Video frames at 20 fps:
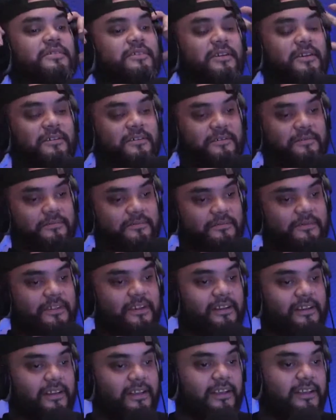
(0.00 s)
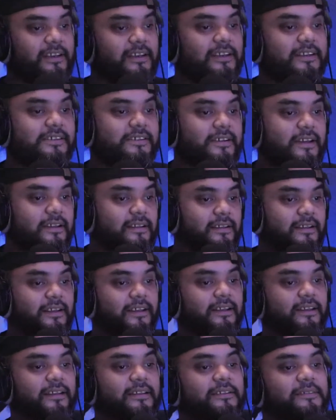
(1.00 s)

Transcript: dope with Aaliyah and Jet Li.